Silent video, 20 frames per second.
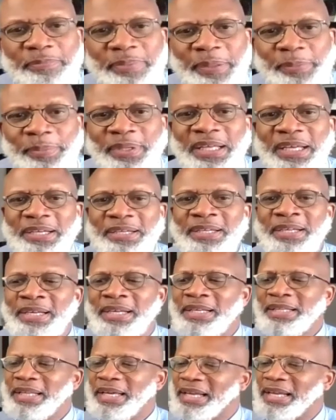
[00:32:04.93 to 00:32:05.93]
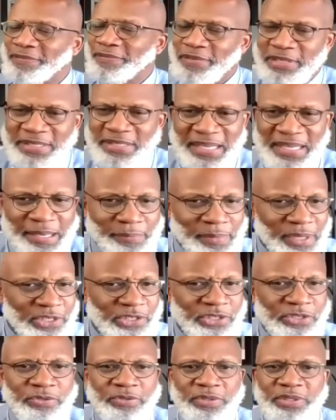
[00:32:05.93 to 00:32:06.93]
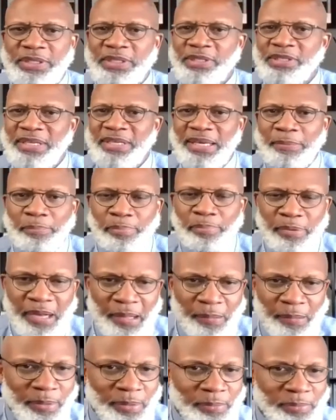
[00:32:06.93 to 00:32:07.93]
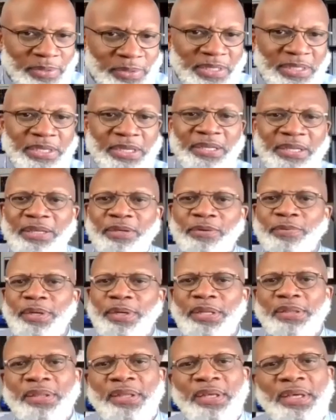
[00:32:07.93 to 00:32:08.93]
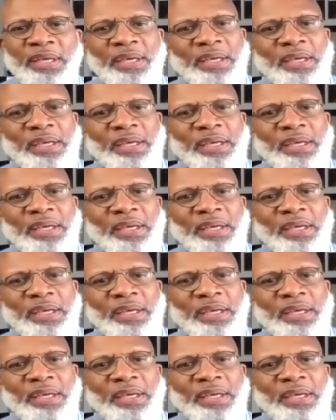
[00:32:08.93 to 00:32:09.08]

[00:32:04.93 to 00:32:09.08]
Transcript: people that are that have the same issues and the same problems and dealing with